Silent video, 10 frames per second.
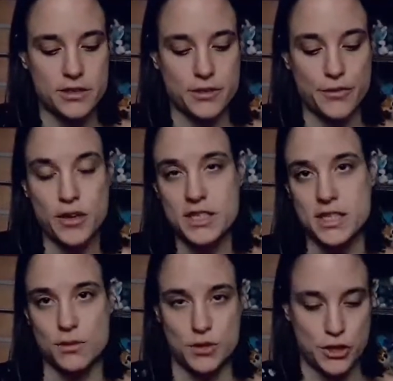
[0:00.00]
first
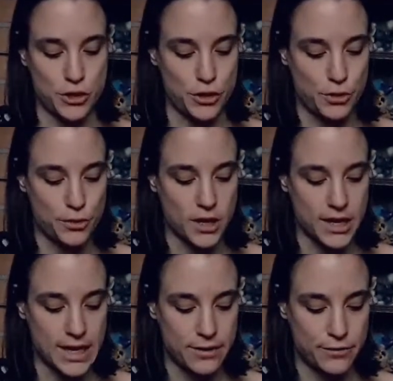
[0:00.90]
thing I want to show you, I
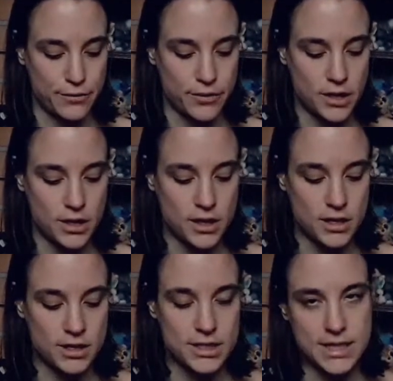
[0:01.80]
have
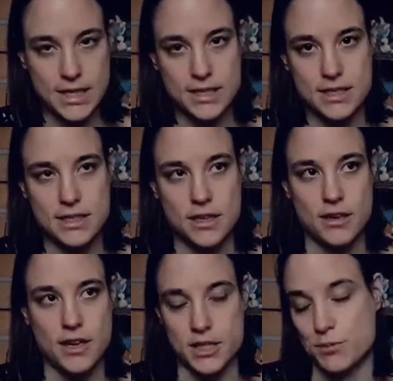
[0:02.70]
six
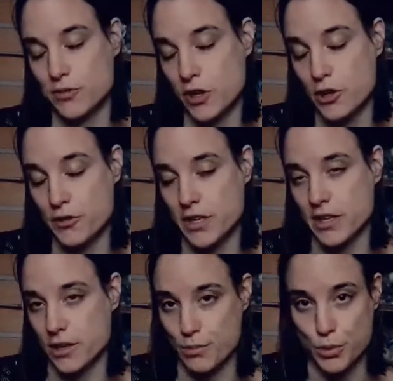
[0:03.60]
items of clothing
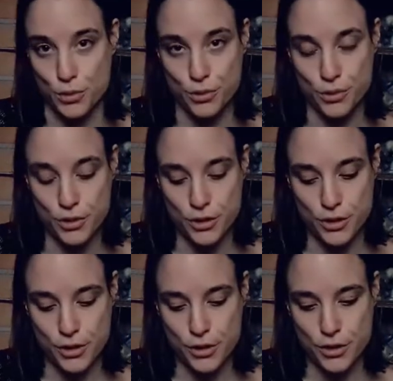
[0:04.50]
that I bought,
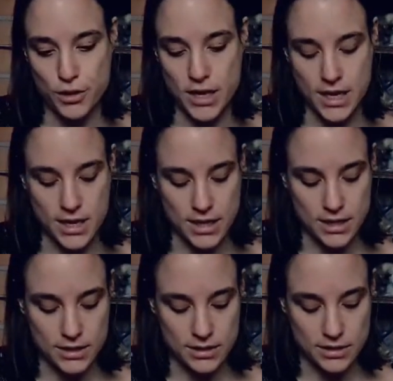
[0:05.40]

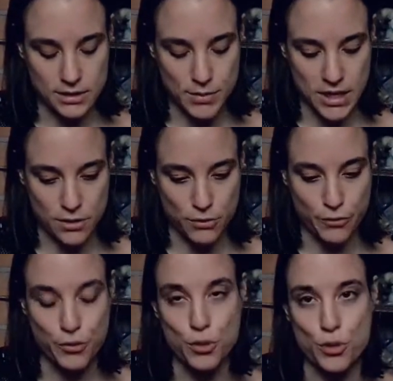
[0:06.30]
and about
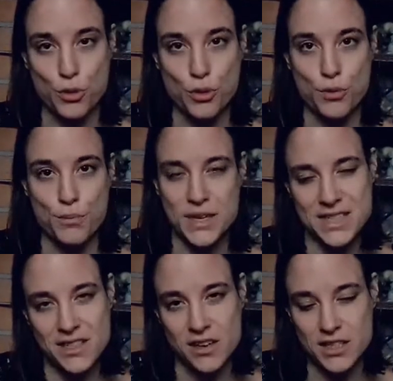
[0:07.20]
four misc